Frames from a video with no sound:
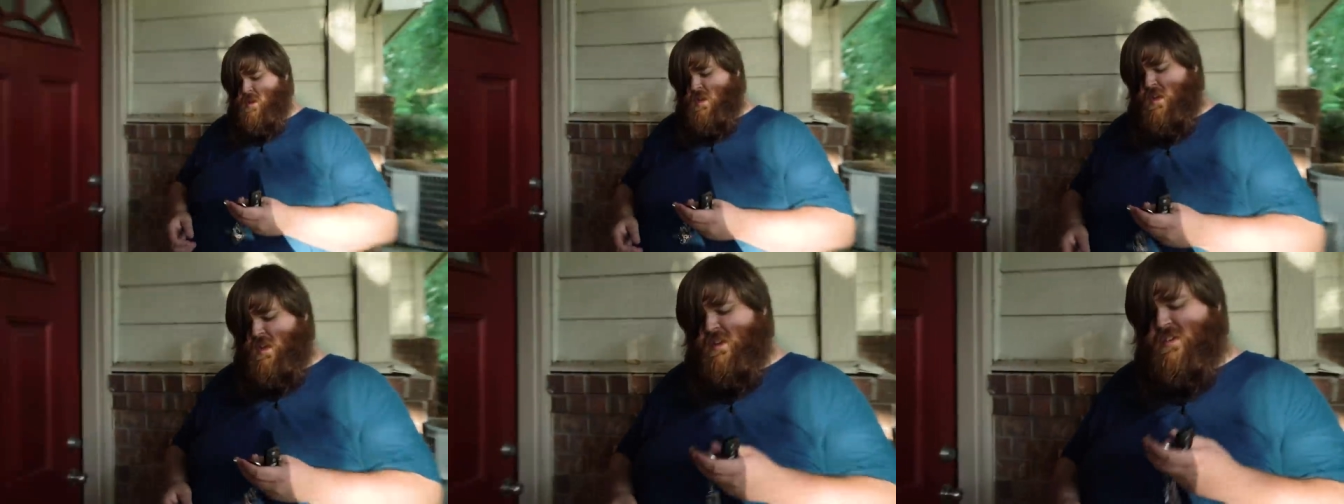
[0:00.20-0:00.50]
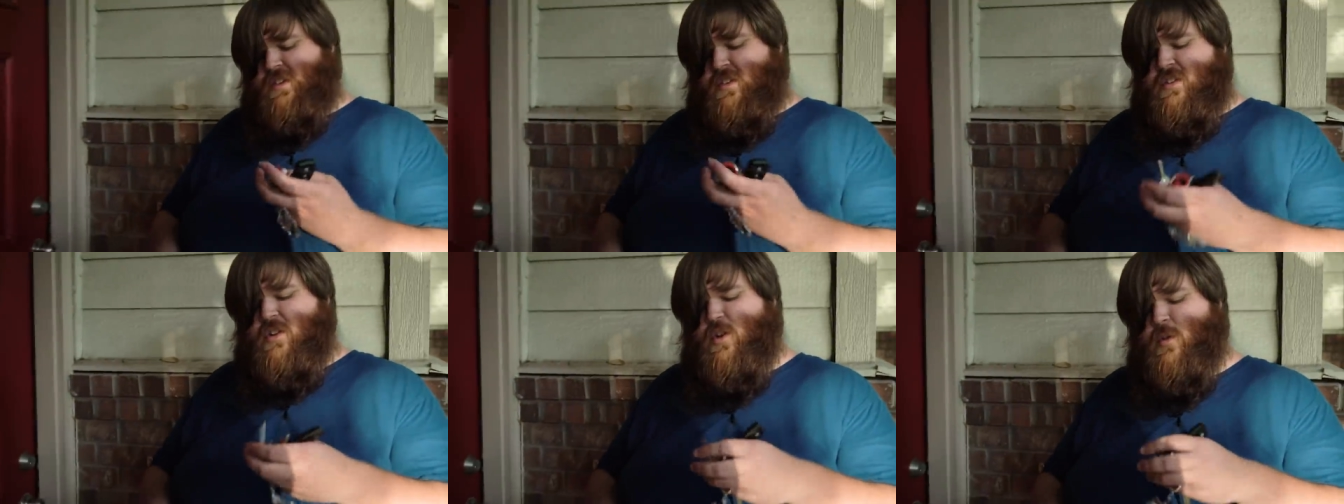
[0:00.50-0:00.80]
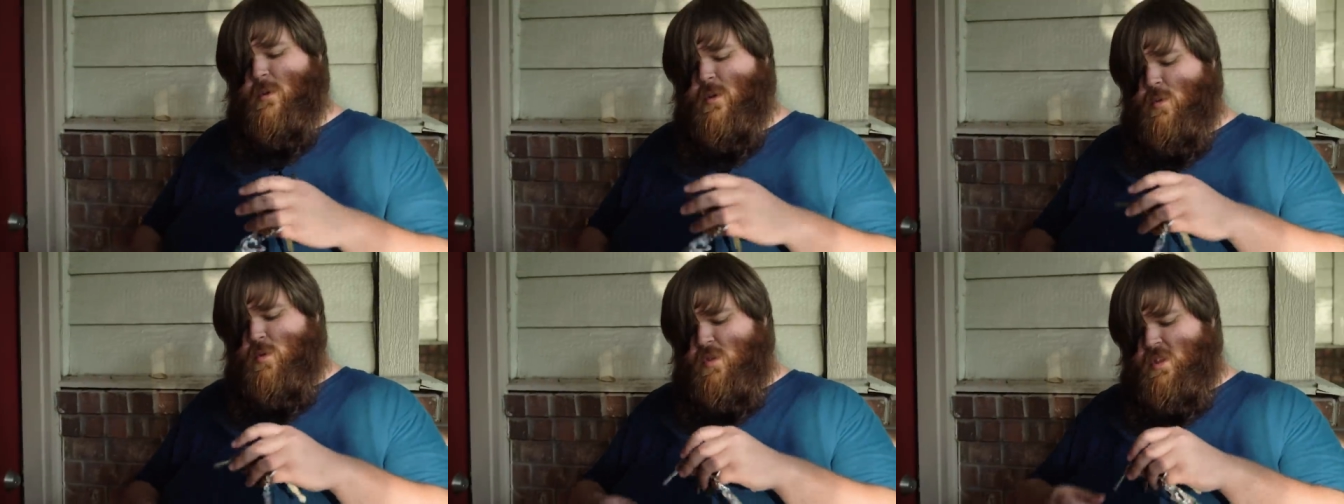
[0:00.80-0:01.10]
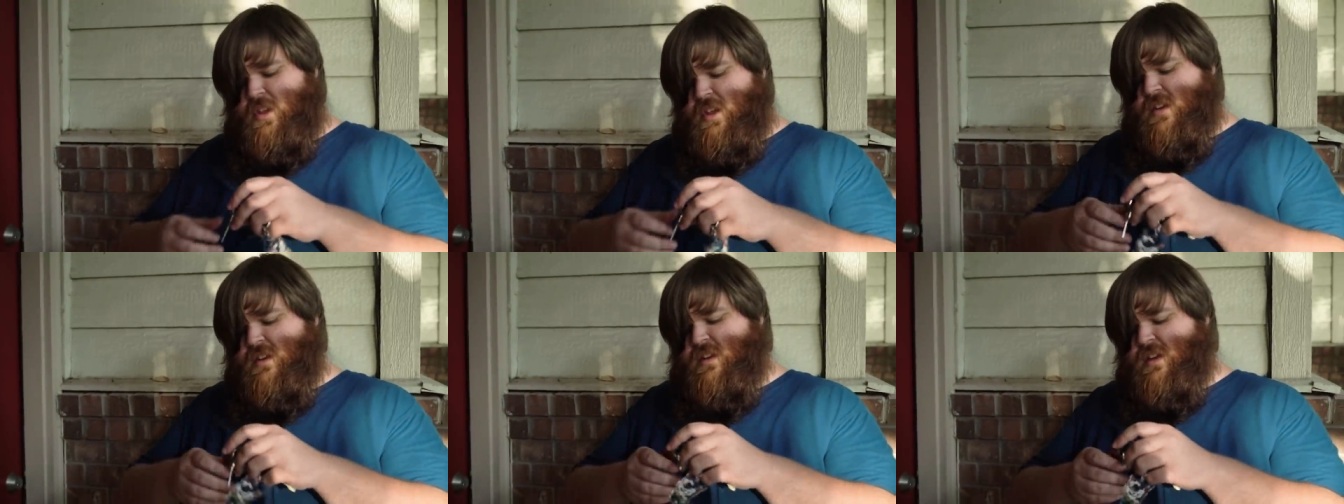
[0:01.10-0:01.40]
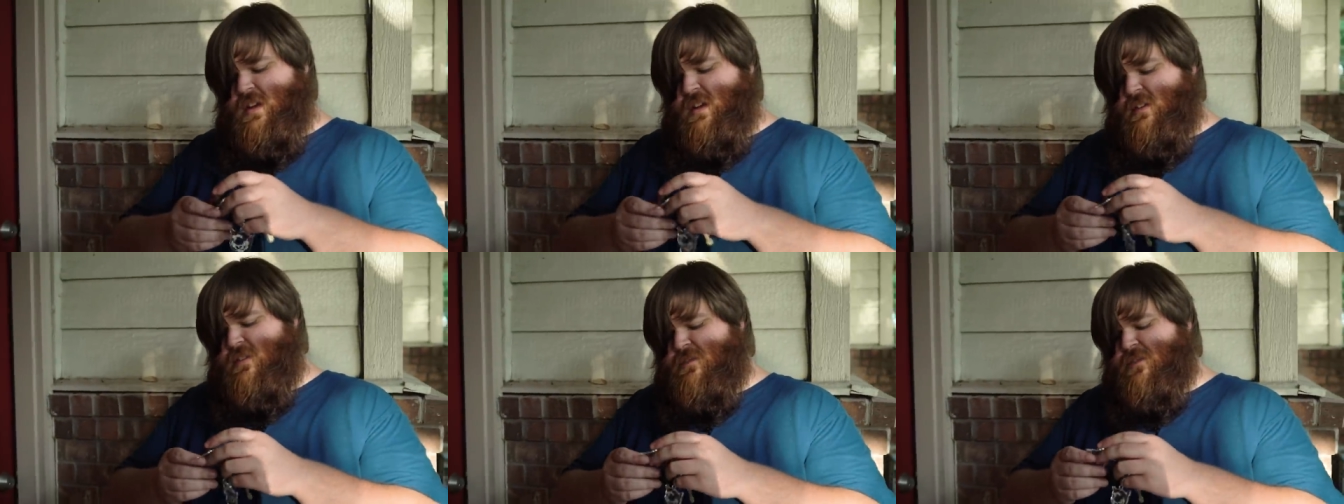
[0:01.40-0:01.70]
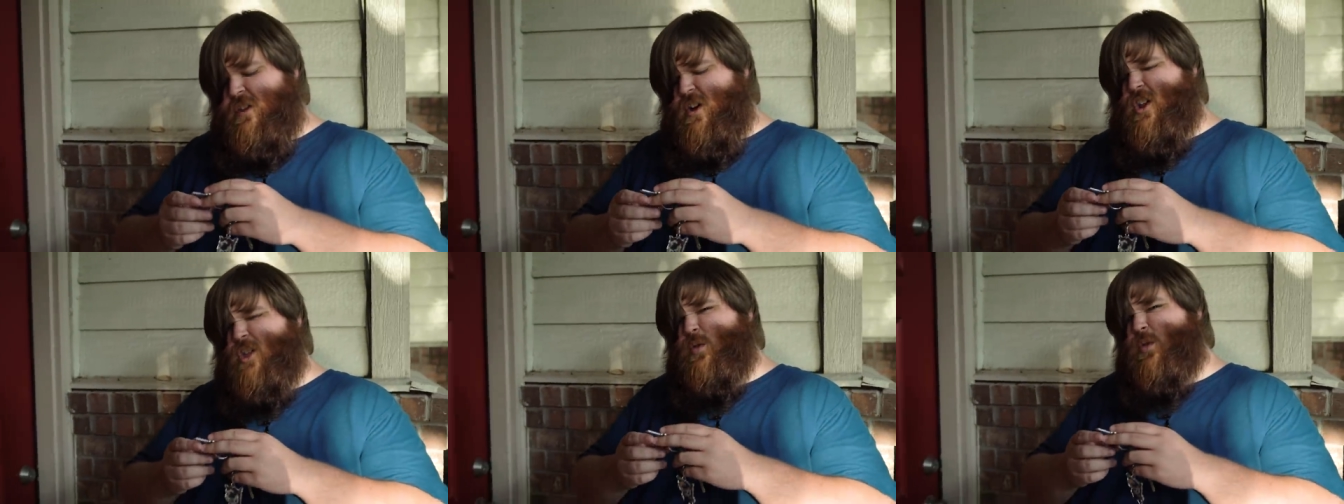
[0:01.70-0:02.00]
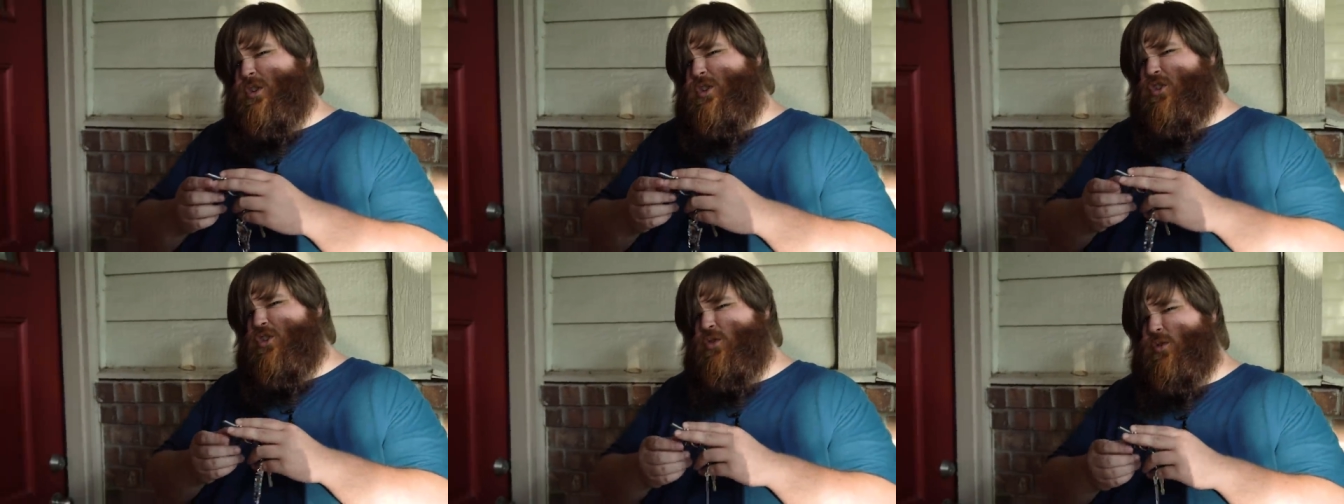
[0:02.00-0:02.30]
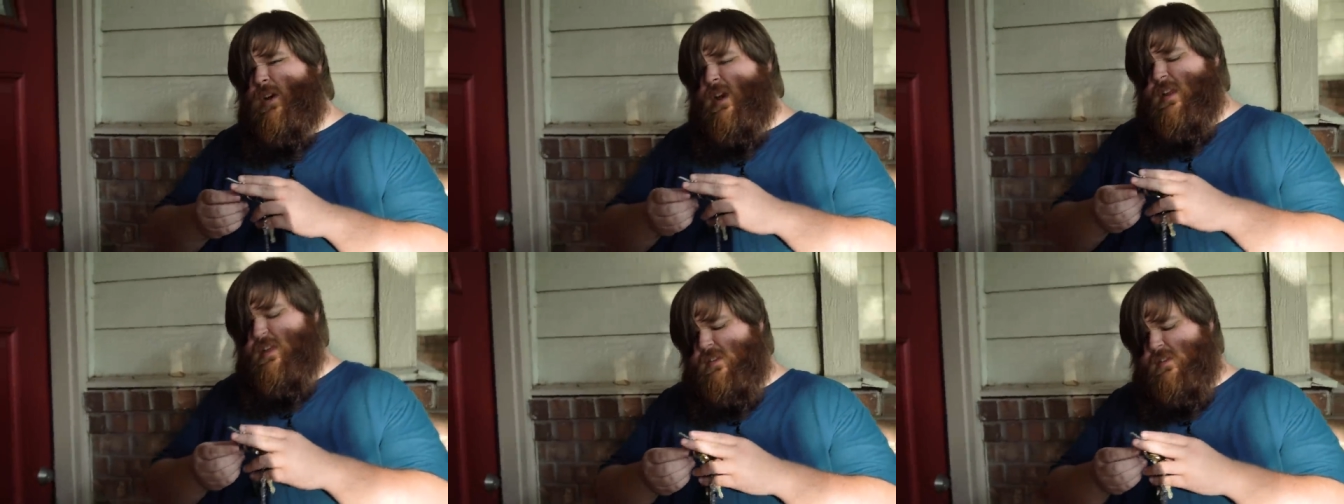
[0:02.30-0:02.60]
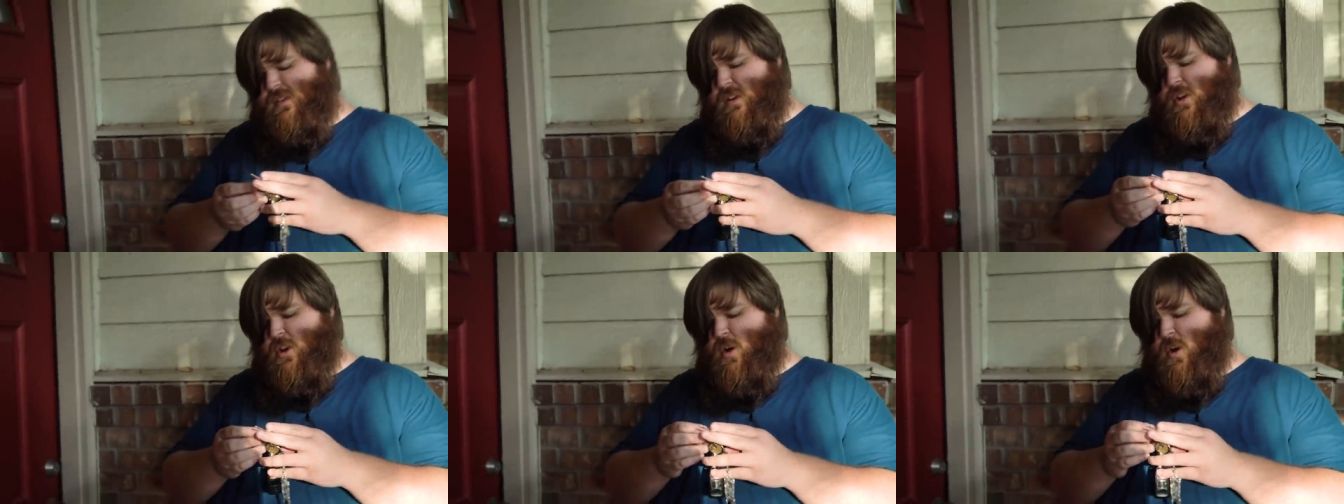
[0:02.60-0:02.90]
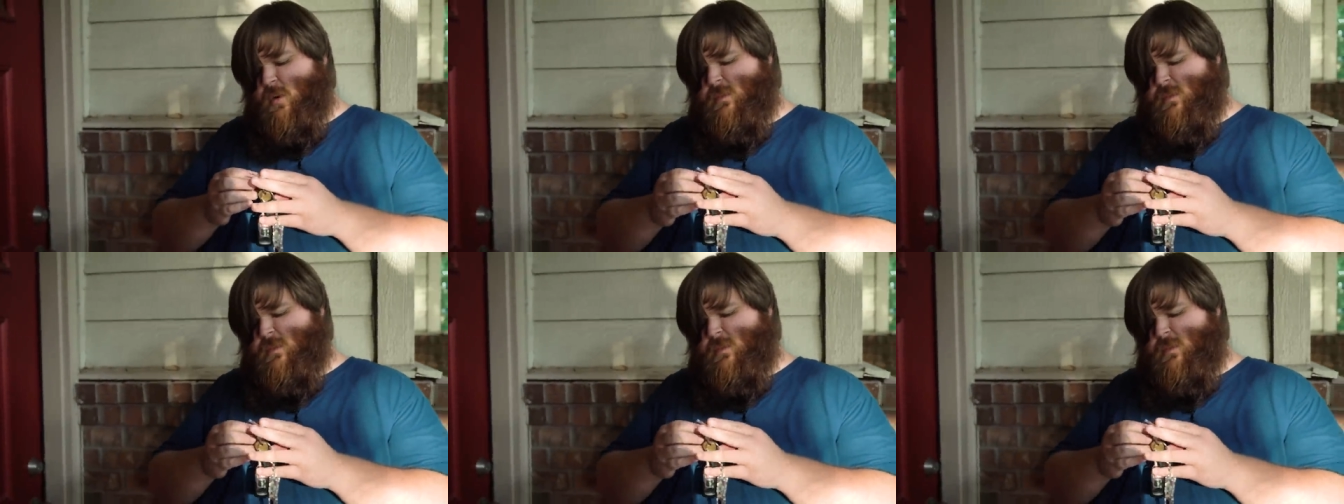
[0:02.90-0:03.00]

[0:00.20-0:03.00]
I guess I've never been really into following trends, you know.